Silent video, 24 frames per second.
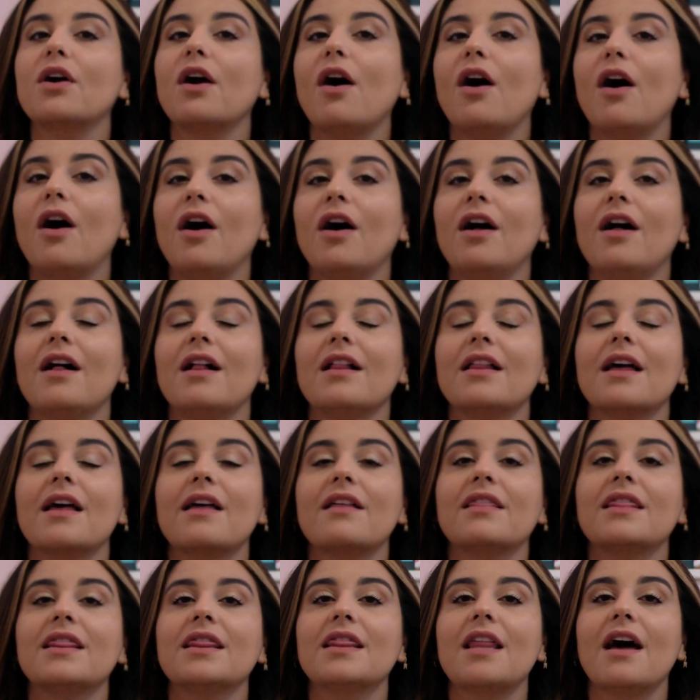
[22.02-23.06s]
all
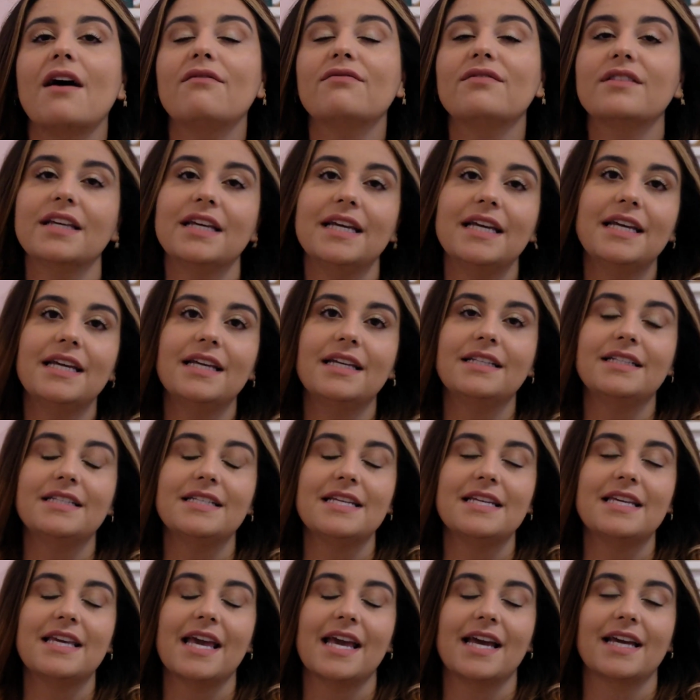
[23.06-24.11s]
lovely
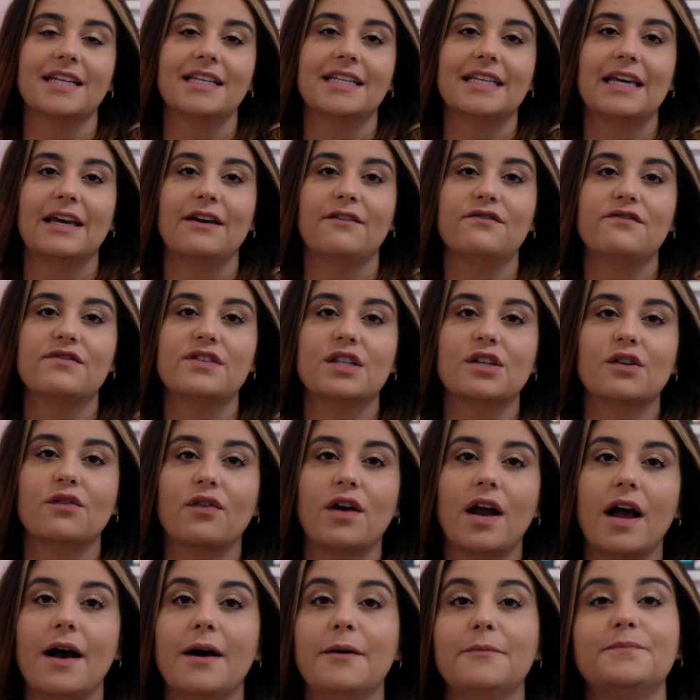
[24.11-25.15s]
decant gifts
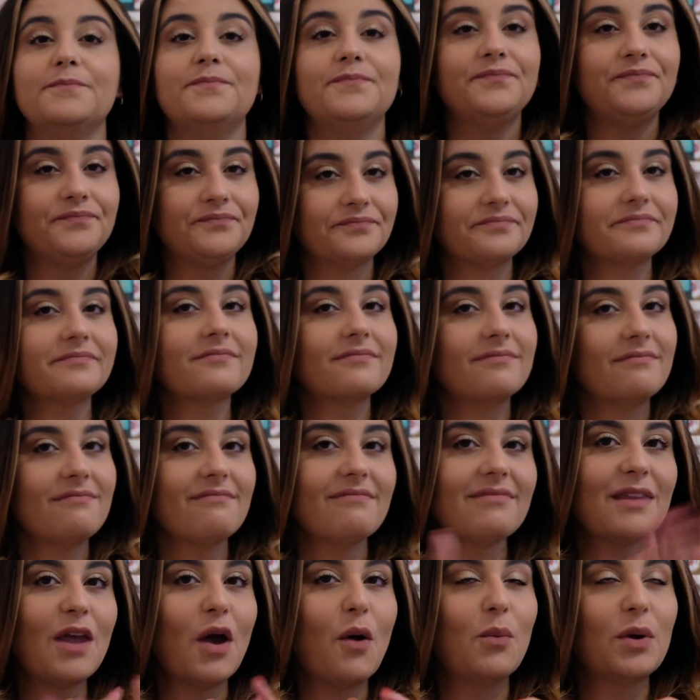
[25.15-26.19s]
from
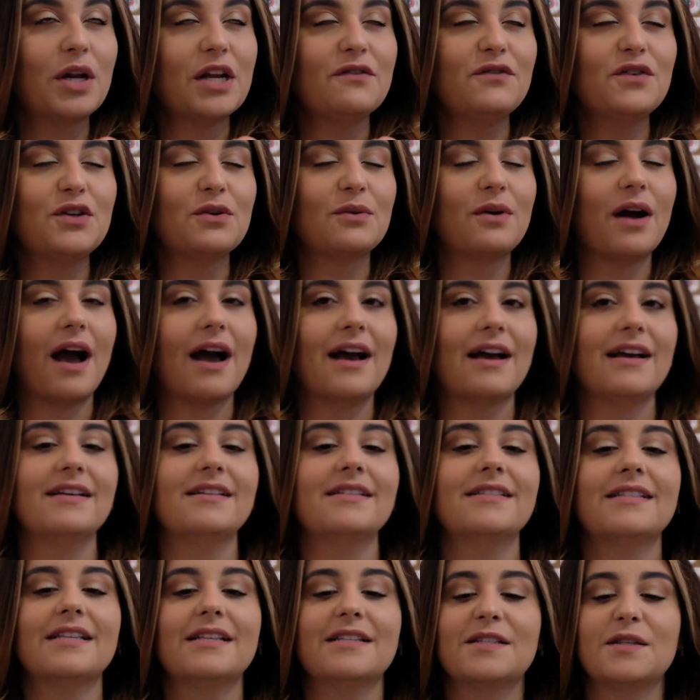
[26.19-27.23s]
one of you
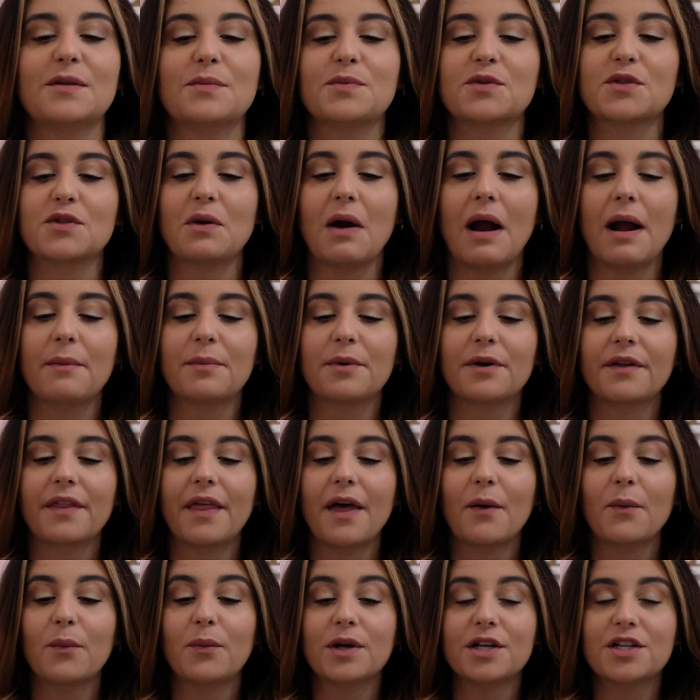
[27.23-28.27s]
guys, a subscriber
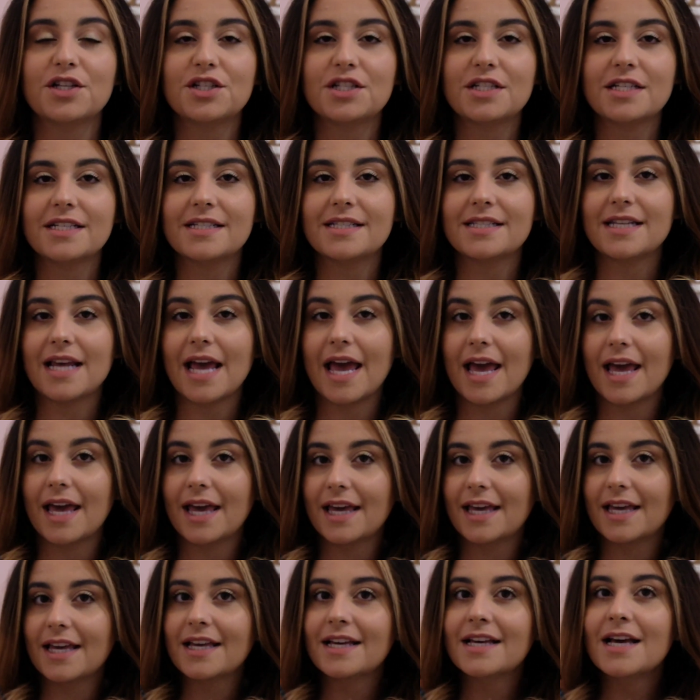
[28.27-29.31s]
that wished to
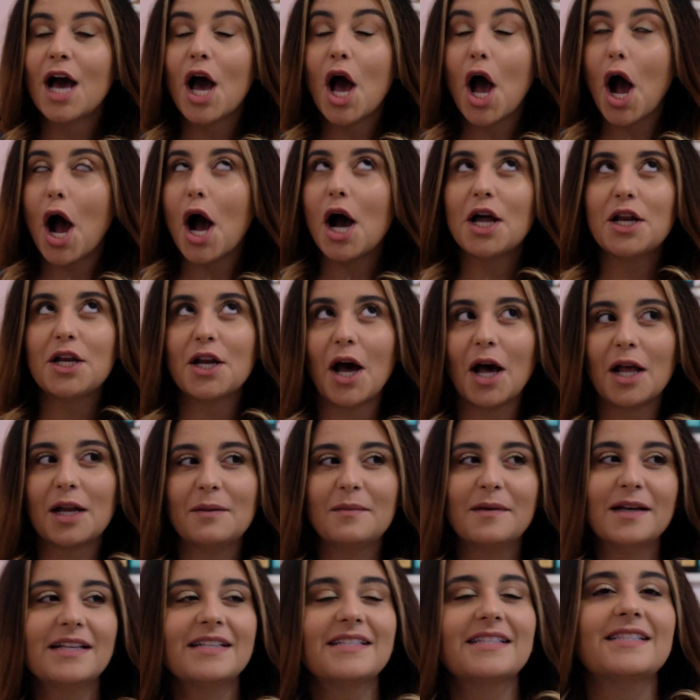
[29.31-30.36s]
stay
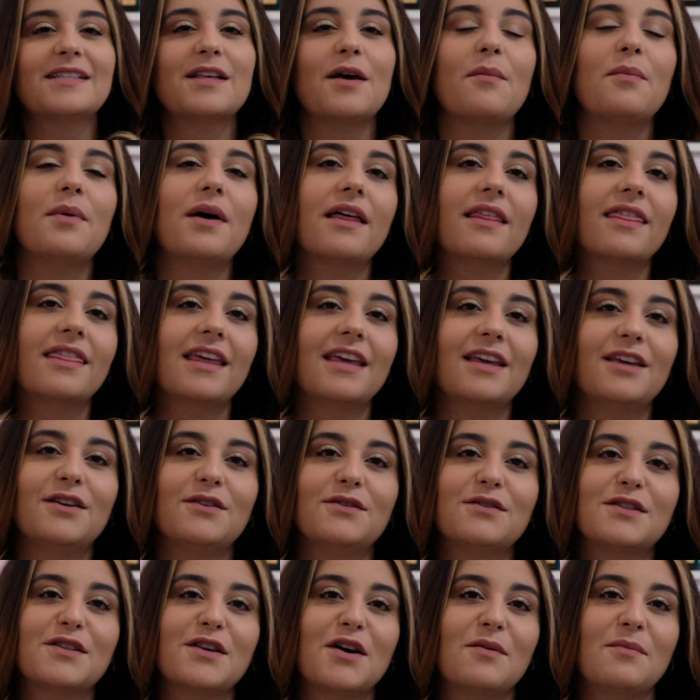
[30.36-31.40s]
anonymous, but thank you
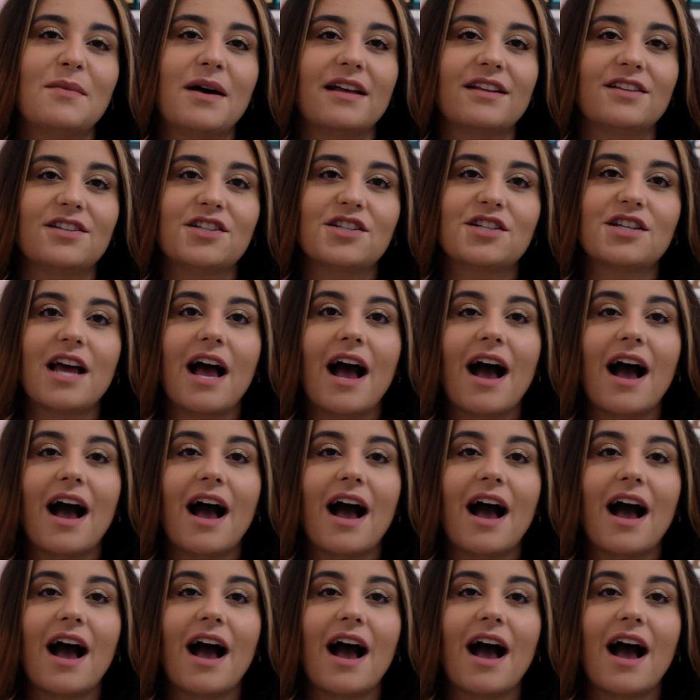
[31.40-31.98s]
so much.